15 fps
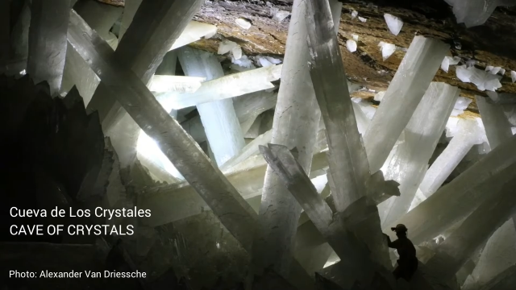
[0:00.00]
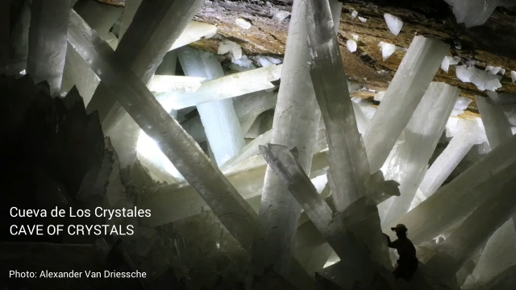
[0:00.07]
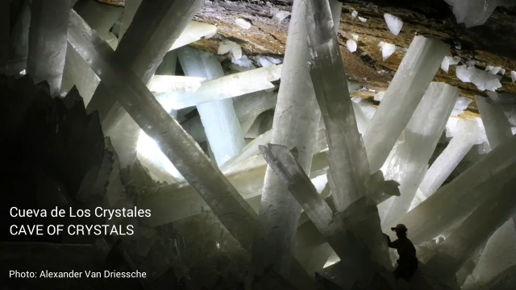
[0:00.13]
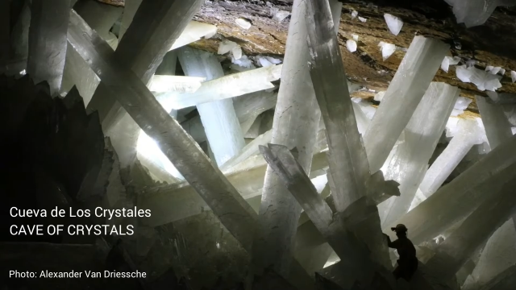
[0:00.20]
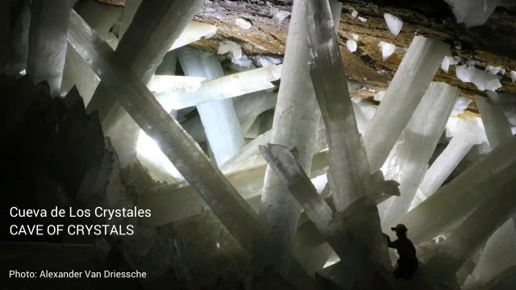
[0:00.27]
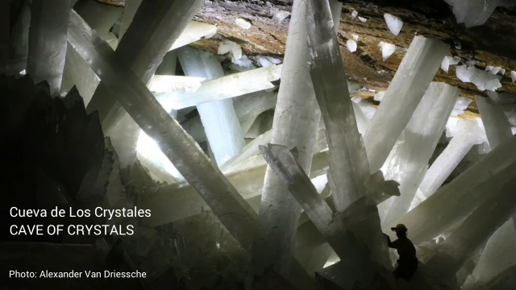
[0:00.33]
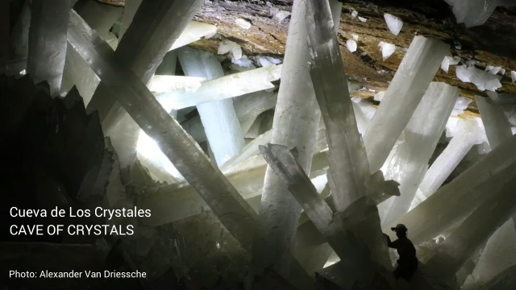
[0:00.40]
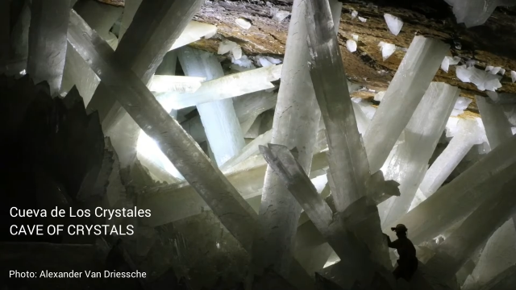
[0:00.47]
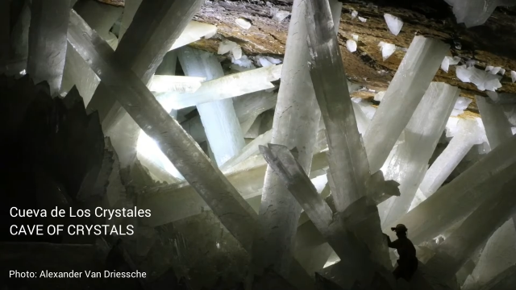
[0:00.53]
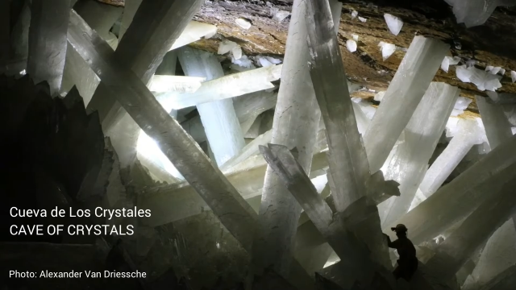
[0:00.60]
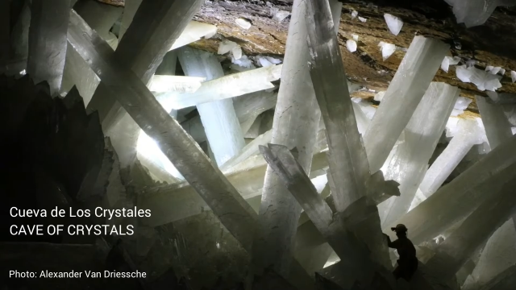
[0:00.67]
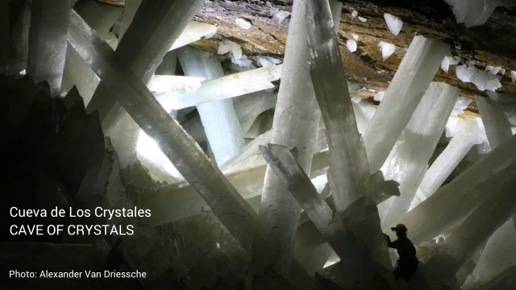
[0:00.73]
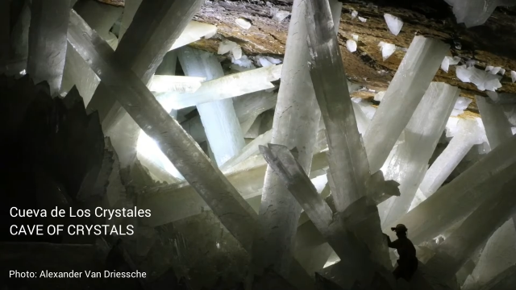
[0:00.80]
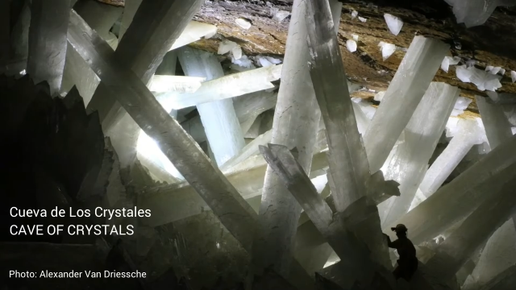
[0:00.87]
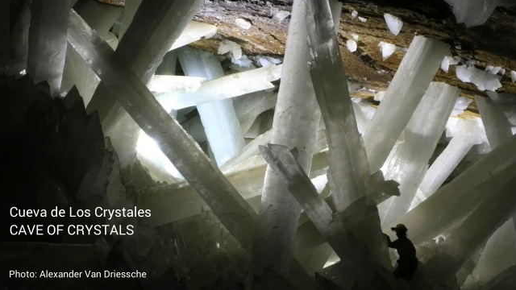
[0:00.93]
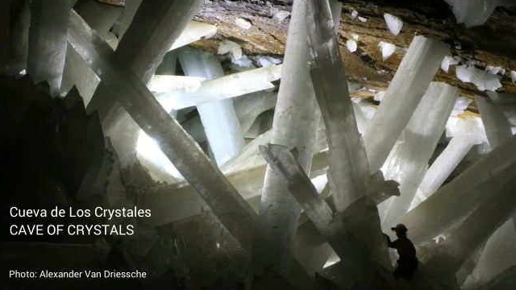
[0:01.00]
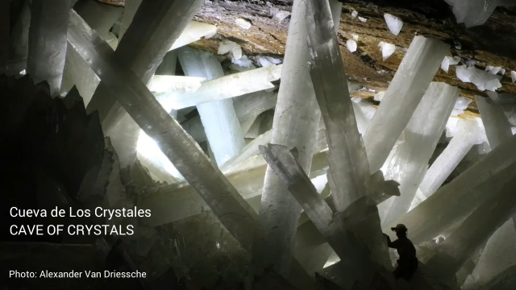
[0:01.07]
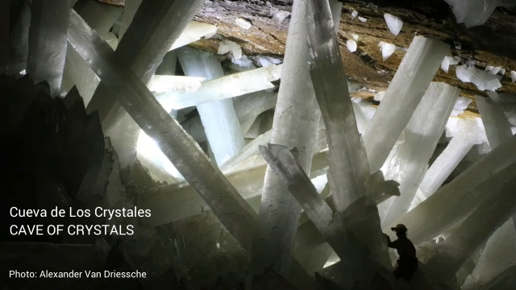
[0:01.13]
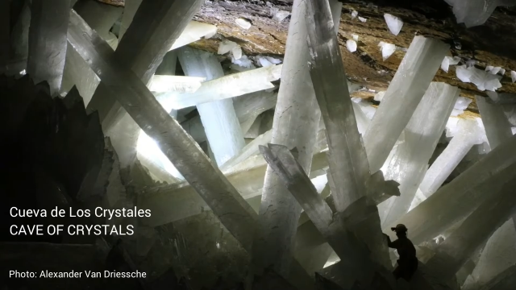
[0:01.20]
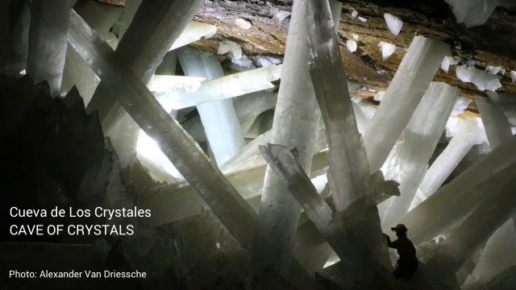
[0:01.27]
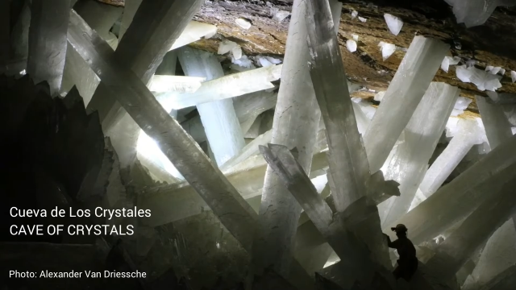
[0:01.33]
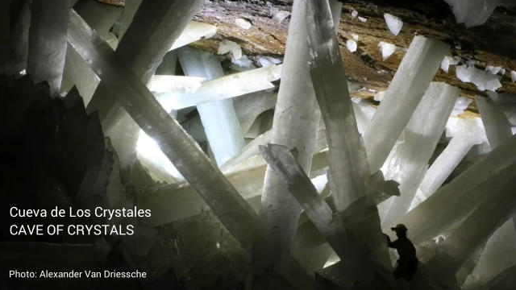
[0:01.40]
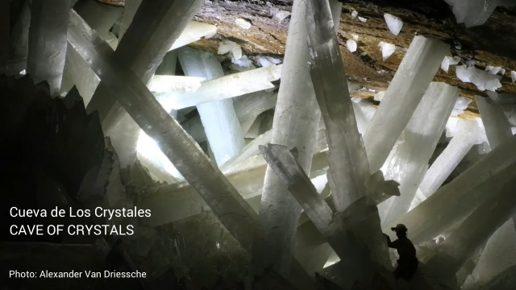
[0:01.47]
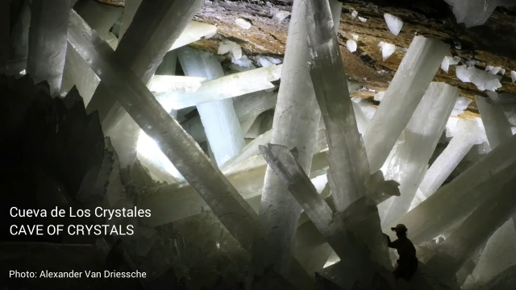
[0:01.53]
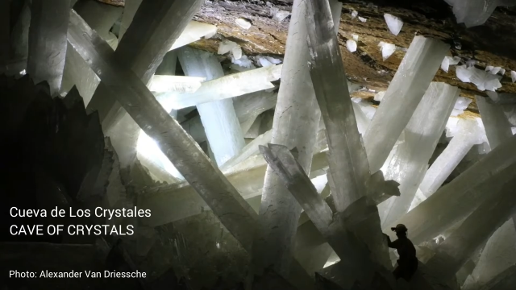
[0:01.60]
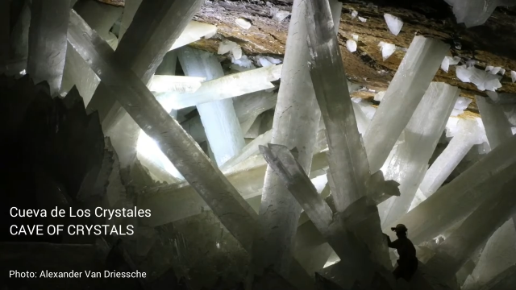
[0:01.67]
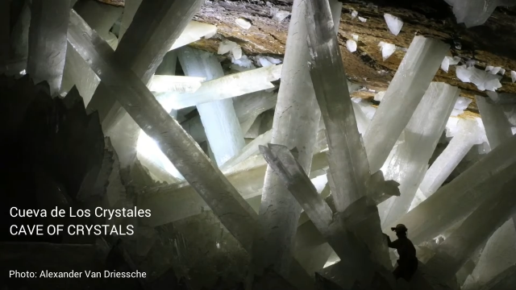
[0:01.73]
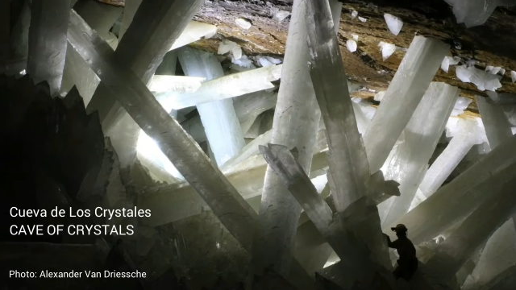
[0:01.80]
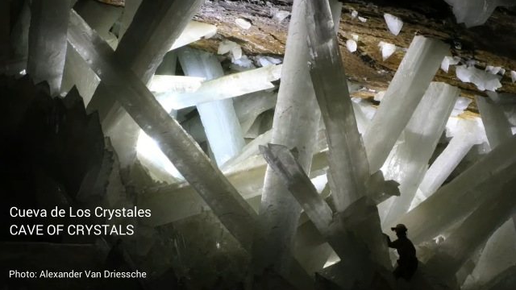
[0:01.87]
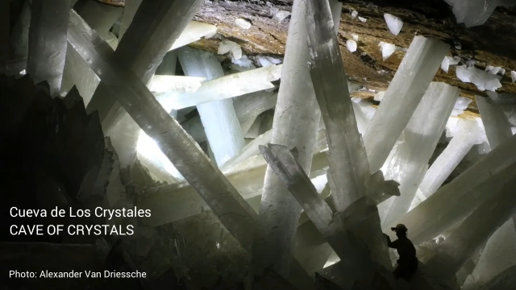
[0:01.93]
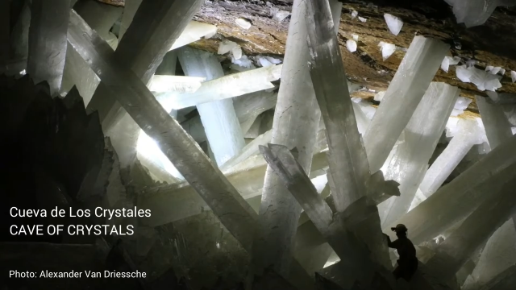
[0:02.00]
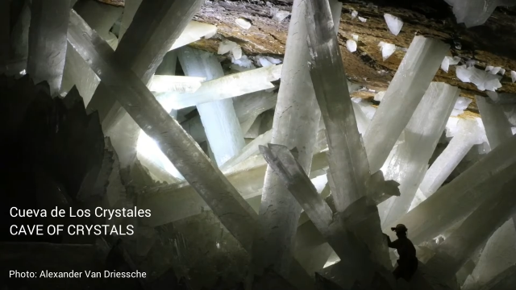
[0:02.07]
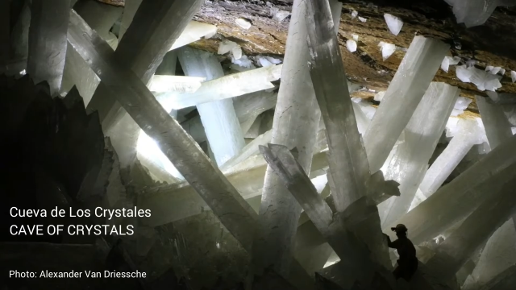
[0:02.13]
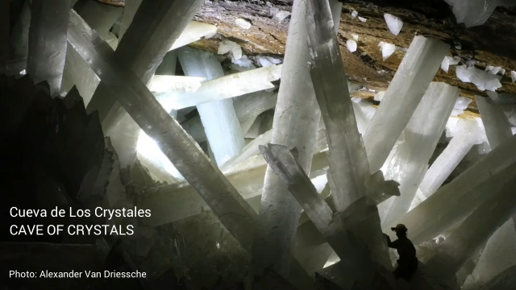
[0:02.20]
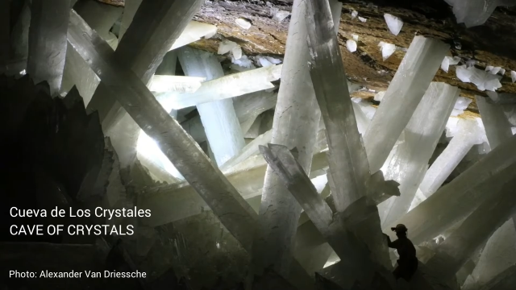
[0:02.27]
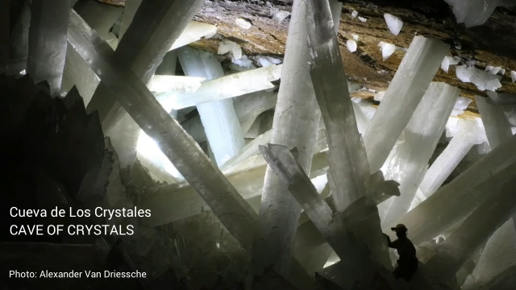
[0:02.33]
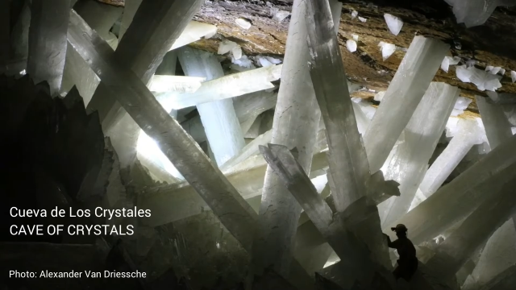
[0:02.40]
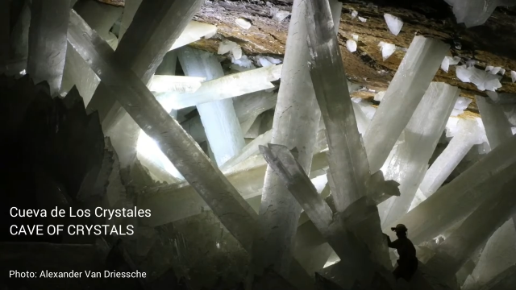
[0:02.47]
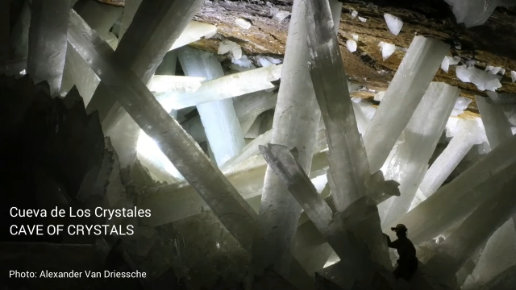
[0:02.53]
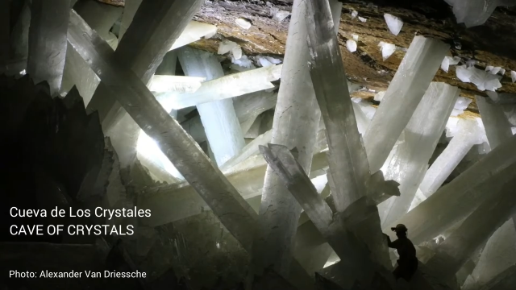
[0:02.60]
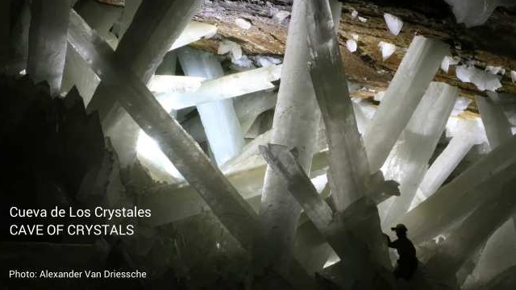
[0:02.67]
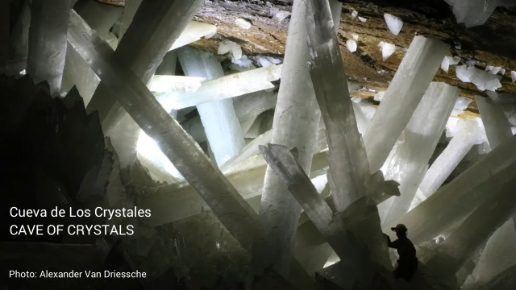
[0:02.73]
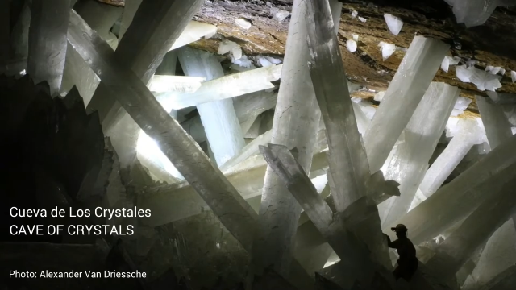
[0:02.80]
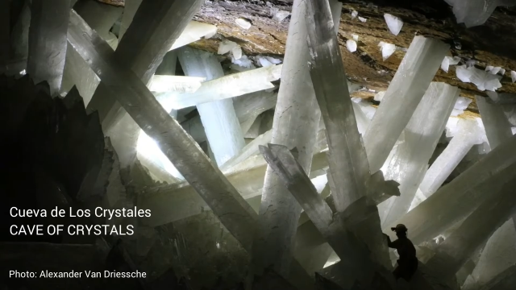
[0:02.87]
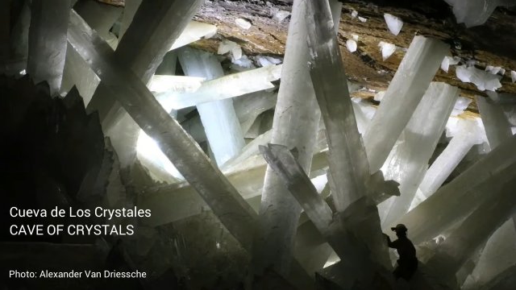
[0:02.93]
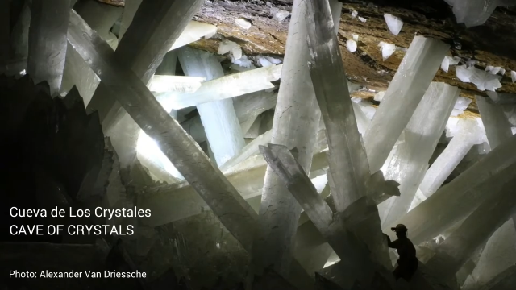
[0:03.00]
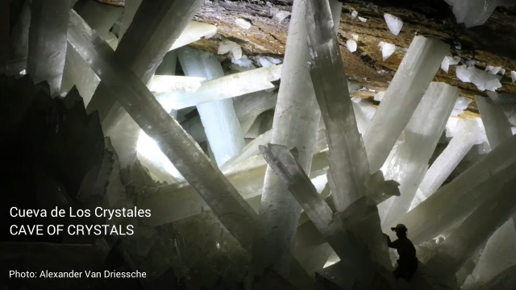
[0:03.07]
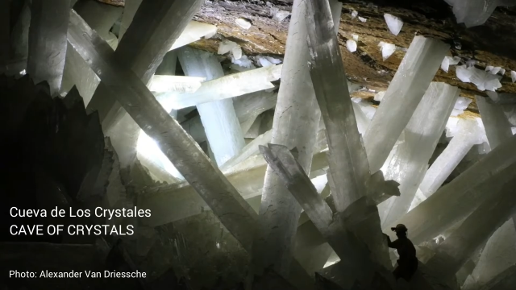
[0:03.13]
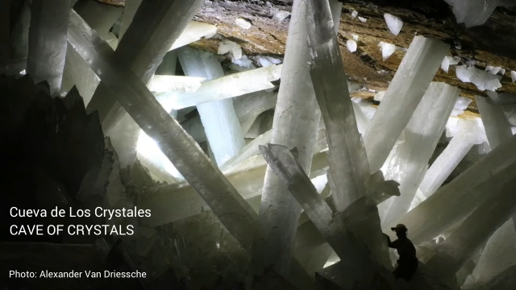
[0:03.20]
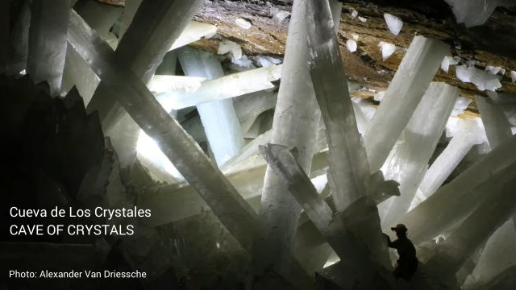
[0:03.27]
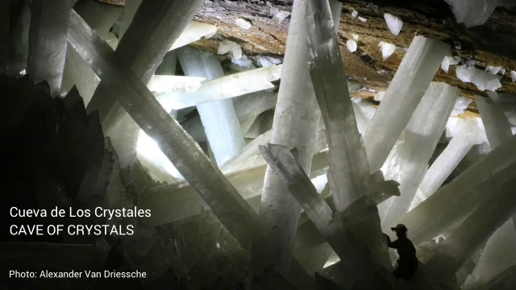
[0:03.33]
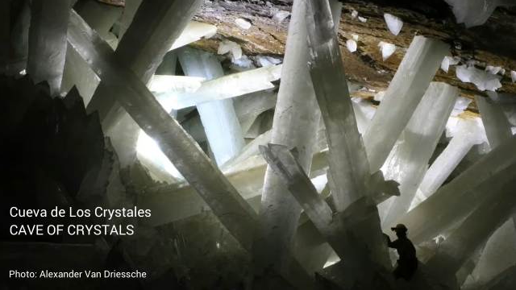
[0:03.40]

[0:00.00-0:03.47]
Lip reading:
(no speaker visible)